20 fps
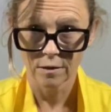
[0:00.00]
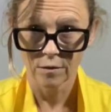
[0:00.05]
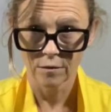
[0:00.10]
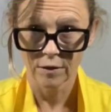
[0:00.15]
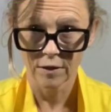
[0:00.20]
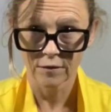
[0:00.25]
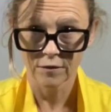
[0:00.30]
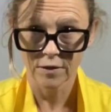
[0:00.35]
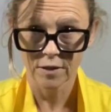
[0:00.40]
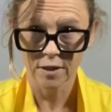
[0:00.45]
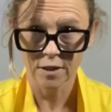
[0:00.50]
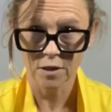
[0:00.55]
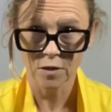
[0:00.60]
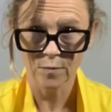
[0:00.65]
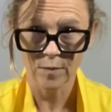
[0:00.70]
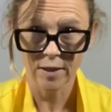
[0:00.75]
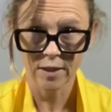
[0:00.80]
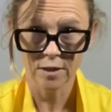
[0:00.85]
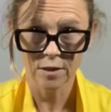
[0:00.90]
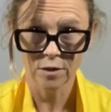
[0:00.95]
We have
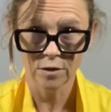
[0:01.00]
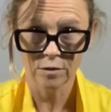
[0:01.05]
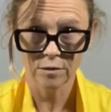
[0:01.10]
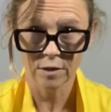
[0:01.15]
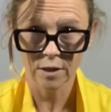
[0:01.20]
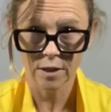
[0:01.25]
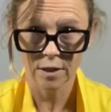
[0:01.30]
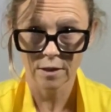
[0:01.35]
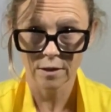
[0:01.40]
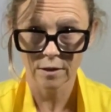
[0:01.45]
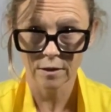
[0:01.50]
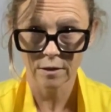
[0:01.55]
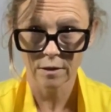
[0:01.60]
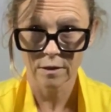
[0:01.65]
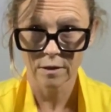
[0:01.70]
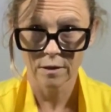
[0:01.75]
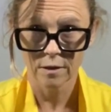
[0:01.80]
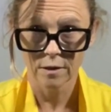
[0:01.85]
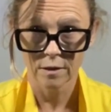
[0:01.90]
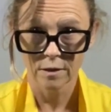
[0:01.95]
suspect 2 here,
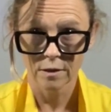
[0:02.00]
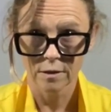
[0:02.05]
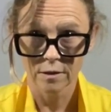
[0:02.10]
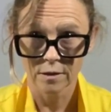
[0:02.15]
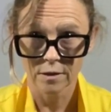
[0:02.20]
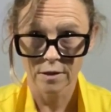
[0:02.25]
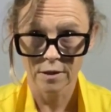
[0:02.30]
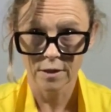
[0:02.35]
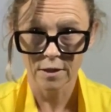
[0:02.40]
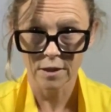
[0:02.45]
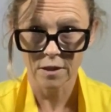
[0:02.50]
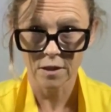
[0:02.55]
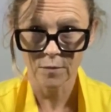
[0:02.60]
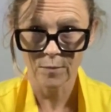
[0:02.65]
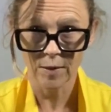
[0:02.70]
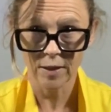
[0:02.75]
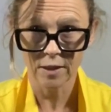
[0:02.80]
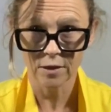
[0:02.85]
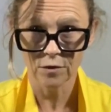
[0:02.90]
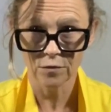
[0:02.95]

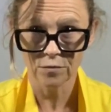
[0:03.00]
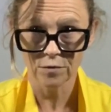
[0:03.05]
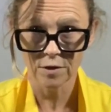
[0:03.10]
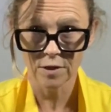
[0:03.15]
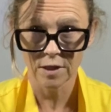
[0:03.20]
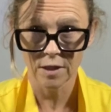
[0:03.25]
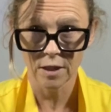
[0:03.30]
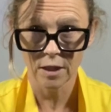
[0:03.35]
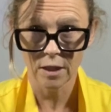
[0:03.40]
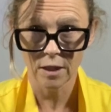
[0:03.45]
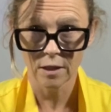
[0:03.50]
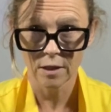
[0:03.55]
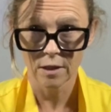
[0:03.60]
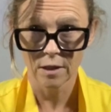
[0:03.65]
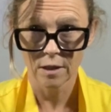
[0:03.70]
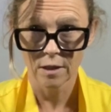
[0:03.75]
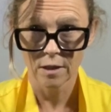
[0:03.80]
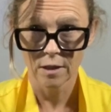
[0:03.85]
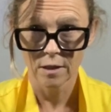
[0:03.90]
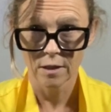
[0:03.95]
suspect 3,
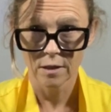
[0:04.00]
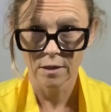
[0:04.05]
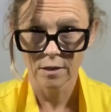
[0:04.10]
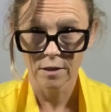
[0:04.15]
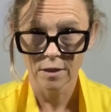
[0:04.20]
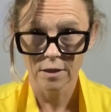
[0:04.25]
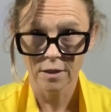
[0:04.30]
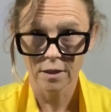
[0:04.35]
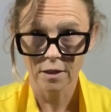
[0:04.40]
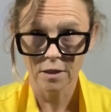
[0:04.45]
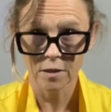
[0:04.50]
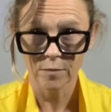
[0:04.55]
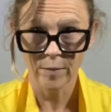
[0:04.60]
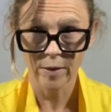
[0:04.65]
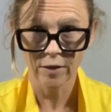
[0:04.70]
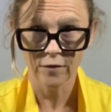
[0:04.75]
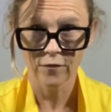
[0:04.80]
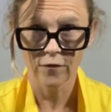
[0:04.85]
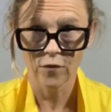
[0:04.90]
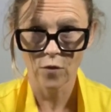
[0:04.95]

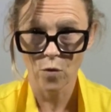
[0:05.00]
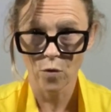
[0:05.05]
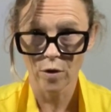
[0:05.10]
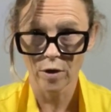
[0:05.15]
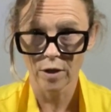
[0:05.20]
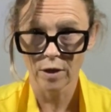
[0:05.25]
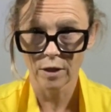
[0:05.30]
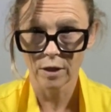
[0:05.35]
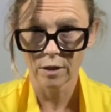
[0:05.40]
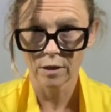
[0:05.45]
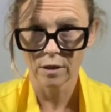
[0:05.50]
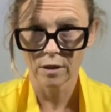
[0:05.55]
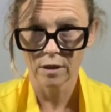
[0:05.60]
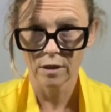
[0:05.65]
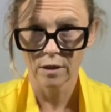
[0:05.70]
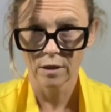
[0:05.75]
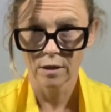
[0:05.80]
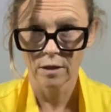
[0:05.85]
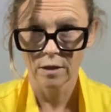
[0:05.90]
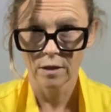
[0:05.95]
suspect 4,
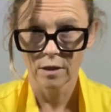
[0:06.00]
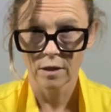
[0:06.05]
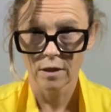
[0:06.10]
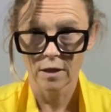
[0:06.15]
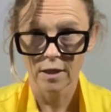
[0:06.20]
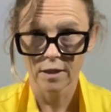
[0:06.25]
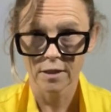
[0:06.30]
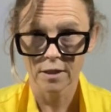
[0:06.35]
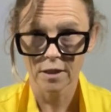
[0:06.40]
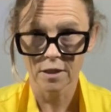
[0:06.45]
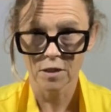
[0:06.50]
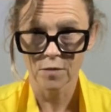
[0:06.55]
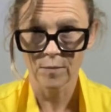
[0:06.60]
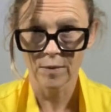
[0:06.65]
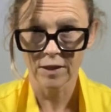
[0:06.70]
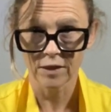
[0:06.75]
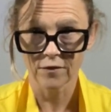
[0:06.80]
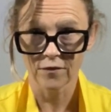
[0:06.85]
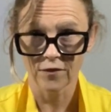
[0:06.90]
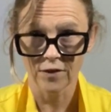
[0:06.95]
and
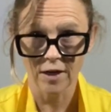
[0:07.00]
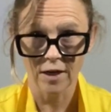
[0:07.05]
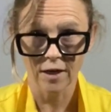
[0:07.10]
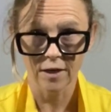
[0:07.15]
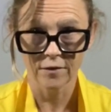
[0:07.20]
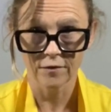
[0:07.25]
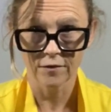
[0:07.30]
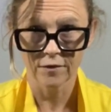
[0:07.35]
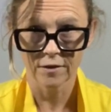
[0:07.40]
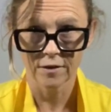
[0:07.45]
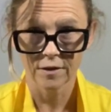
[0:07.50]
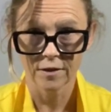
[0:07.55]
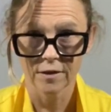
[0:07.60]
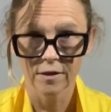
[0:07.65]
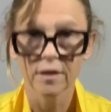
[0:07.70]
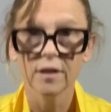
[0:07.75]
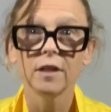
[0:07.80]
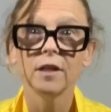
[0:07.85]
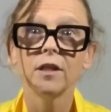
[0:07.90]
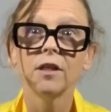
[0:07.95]
suspect 5.
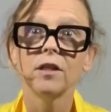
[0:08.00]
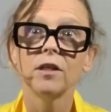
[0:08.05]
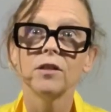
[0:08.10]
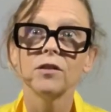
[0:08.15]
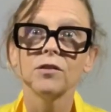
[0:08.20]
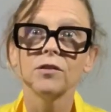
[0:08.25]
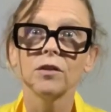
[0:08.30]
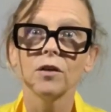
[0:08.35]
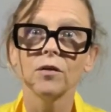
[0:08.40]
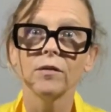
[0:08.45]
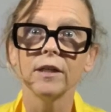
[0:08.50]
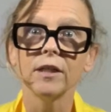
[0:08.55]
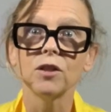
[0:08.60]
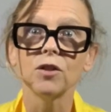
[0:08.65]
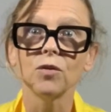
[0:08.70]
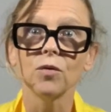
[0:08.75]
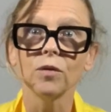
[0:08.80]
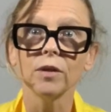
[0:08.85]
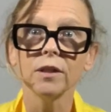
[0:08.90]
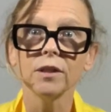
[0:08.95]
So it's
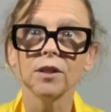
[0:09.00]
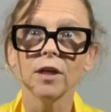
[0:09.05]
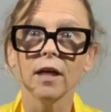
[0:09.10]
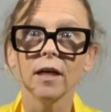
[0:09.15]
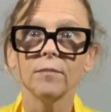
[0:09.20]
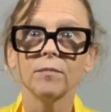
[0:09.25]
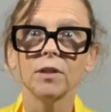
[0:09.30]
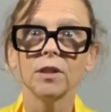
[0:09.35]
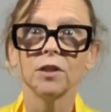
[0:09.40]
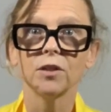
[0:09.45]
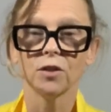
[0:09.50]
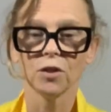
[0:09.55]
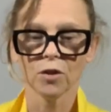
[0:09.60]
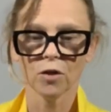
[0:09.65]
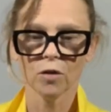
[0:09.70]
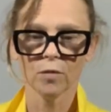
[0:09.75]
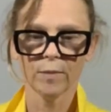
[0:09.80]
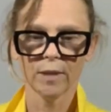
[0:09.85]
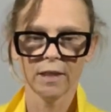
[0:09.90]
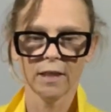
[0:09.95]
your job to
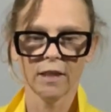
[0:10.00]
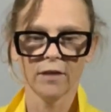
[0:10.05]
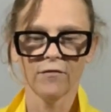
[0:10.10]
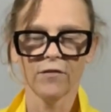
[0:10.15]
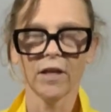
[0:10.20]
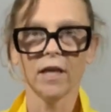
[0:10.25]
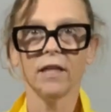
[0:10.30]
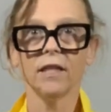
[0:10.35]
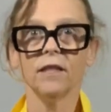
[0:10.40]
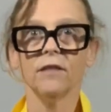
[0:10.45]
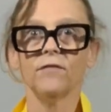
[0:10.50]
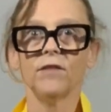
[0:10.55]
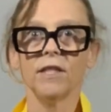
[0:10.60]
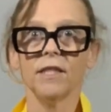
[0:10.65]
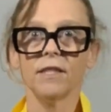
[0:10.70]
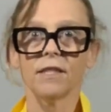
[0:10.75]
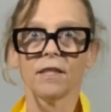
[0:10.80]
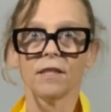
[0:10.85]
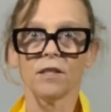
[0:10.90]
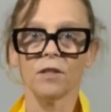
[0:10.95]
determine if any of
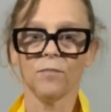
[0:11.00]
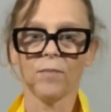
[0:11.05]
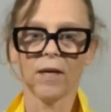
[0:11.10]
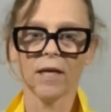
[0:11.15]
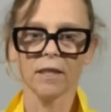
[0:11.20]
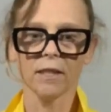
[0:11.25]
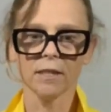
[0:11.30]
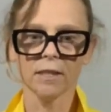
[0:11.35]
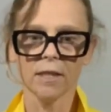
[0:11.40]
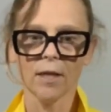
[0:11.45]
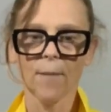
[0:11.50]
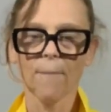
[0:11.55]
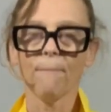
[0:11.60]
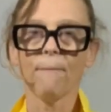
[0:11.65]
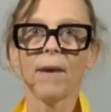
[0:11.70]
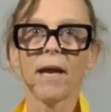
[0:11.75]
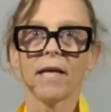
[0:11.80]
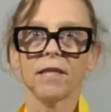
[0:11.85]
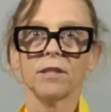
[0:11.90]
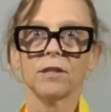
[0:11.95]
these suspects
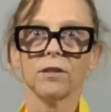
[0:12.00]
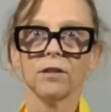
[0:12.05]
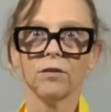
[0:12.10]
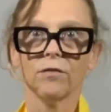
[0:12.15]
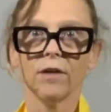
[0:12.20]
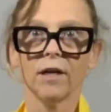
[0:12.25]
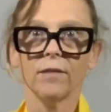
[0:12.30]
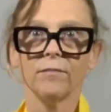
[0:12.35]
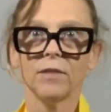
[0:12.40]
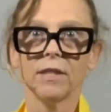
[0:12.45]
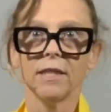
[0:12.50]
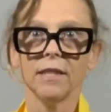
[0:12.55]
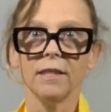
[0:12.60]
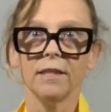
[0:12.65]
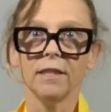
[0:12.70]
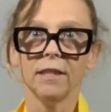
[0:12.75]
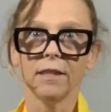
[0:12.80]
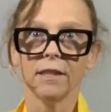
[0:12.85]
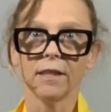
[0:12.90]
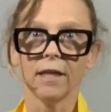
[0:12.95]
match the crime scene
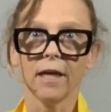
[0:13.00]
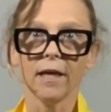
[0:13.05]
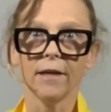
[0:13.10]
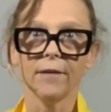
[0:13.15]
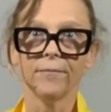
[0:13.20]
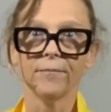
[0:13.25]
DNA.